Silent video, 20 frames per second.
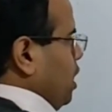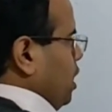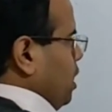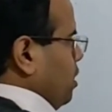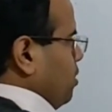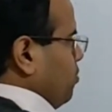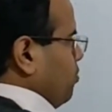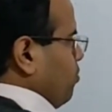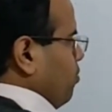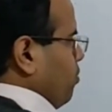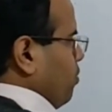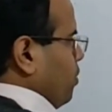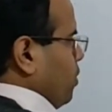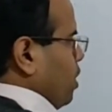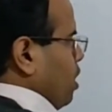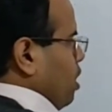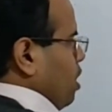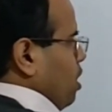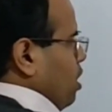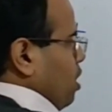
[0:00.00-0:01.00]
t.
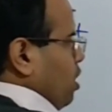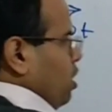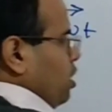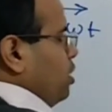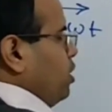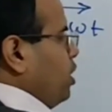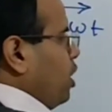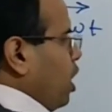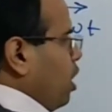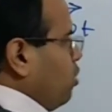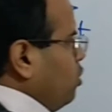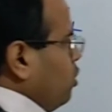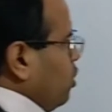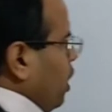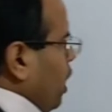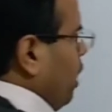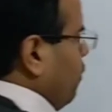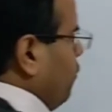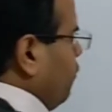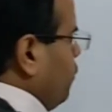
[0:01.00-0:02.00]
Now
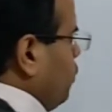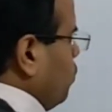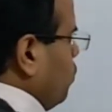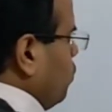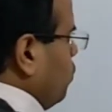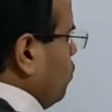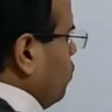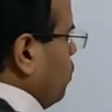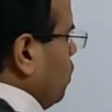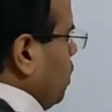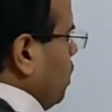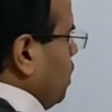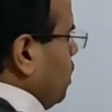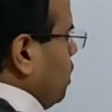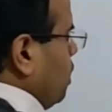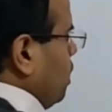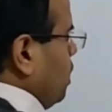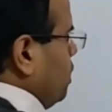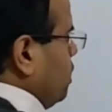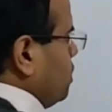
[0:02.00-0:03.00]
you have to
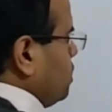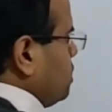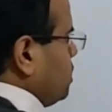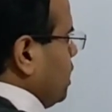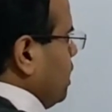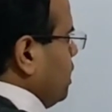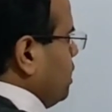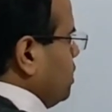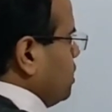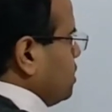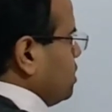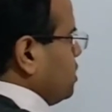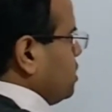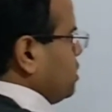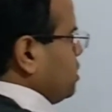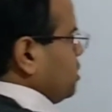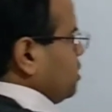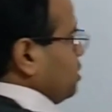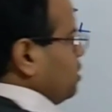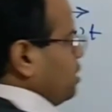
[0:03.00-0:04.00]
understand
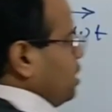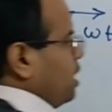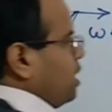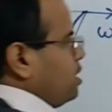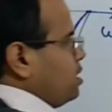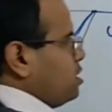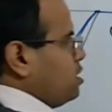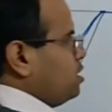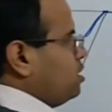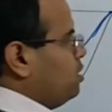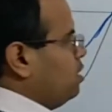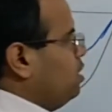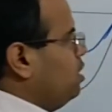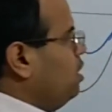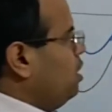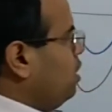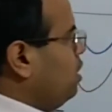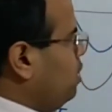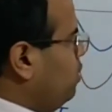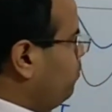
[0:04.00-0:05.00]
this, that
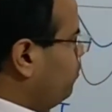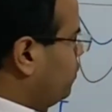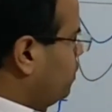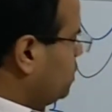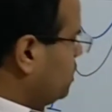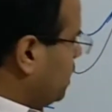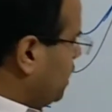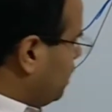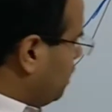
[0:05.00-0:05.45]
if this